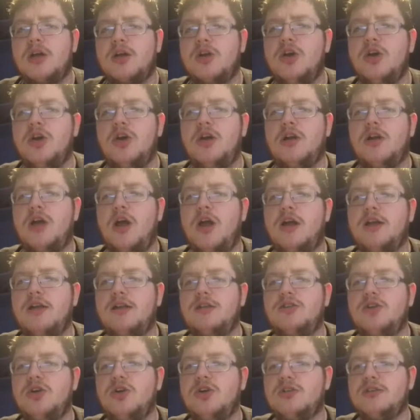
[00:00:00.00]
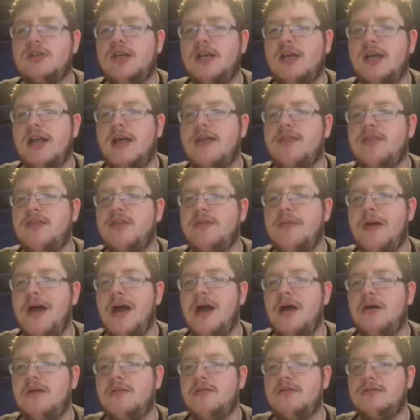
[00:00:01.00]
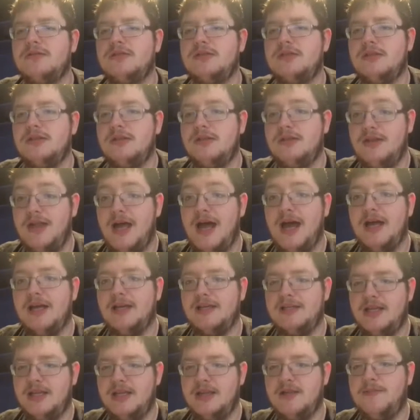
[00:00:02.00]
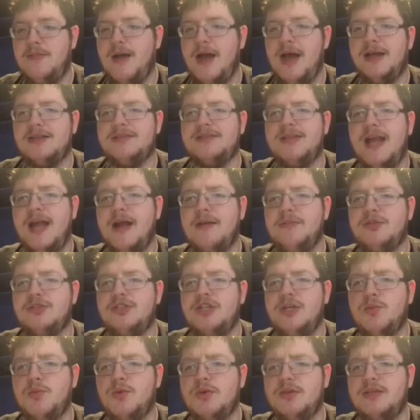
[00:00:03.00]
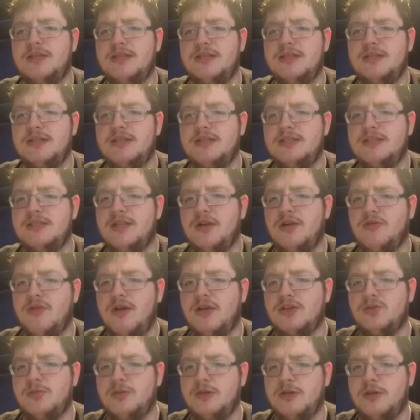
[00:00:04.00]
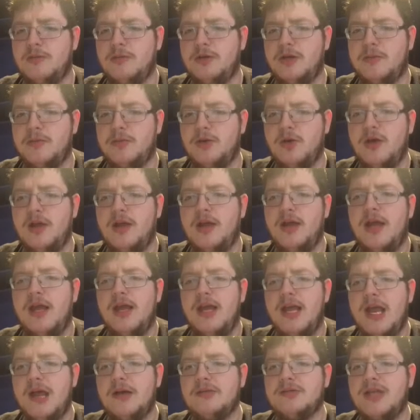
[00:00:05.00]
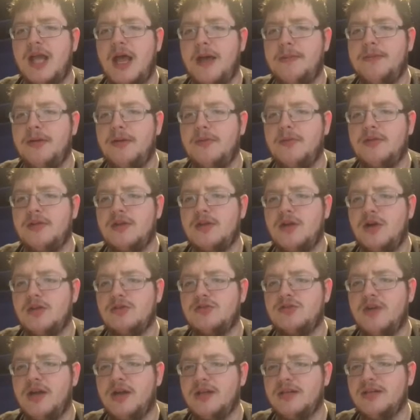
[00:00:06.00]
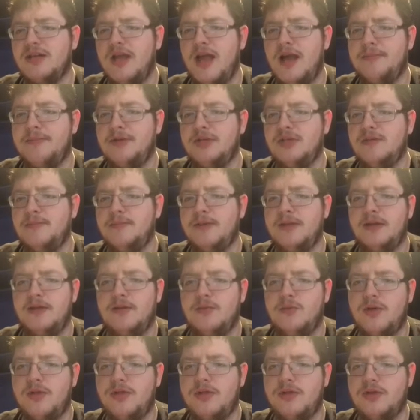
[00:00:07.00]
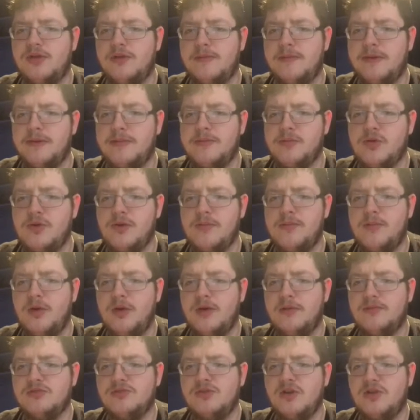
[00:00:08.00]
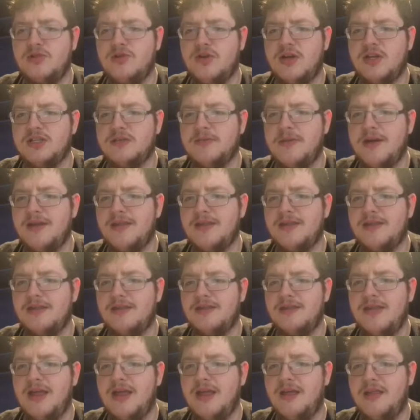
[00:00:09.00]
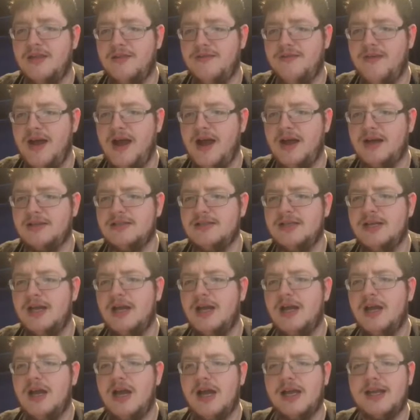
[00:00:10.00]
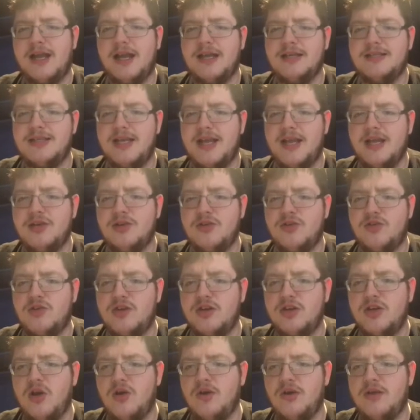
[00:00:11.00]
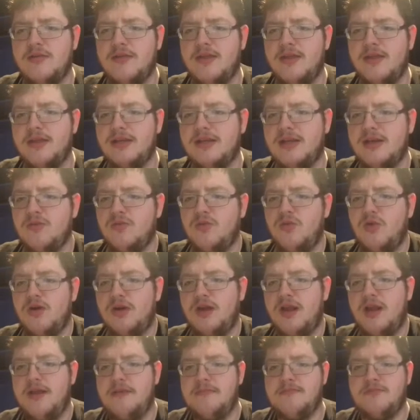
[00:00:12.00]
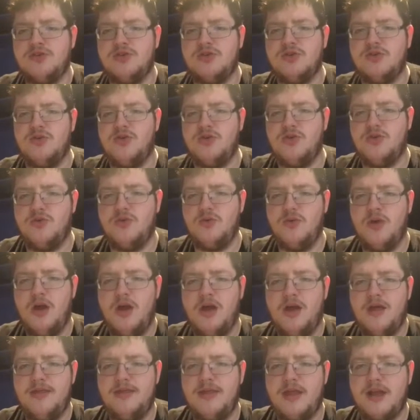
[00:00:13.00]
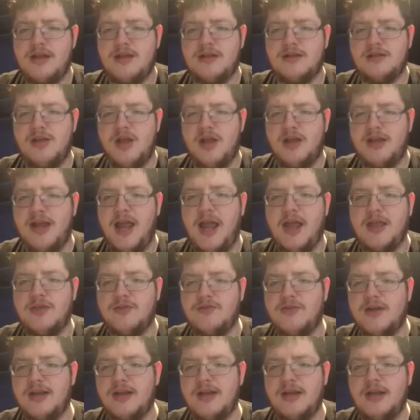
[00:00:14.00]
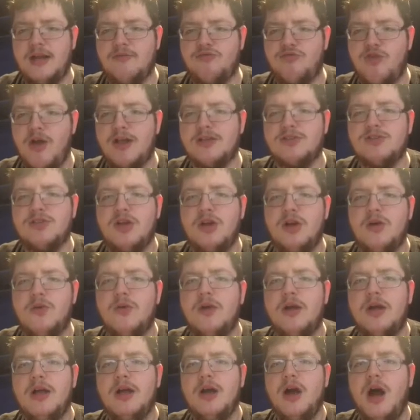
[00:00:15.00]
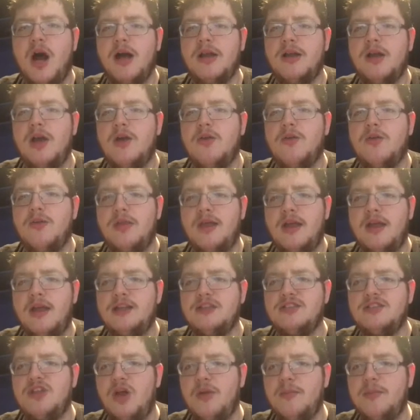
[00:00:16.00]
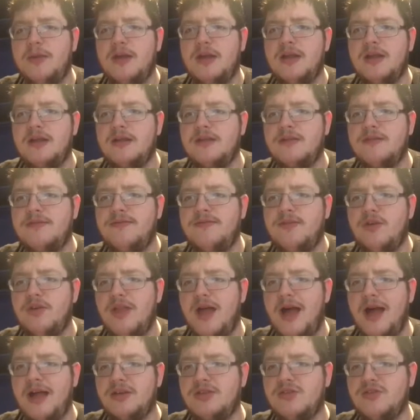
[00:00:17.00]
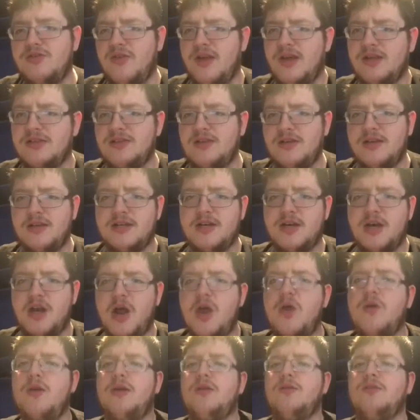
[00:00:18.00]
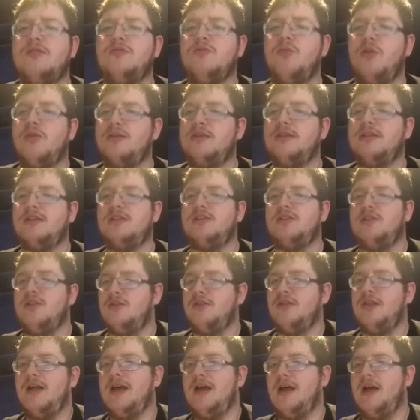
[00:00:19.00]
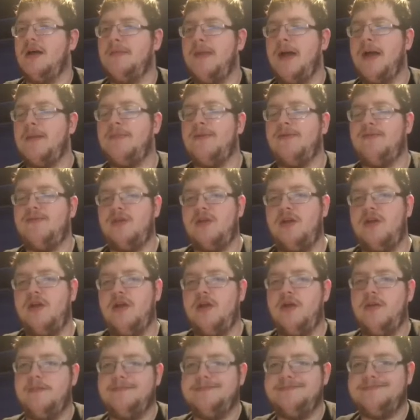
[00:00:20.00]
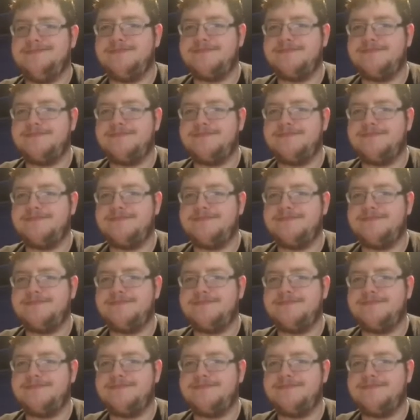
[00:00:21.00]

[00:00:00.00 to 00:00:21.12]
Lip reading: Kurt and I talked at length about that in the past, how much he wanted to still wrestle with WWE. He was happy with the contract and happy to be with the WWE, but he was not crazy about the fact. I guess they had already told him that they didn't want him to do things like get in the ring and wrestle. I know that he's lobbying for that to wrestle, and I know he's wanting to do that. I'm happy for Kurt.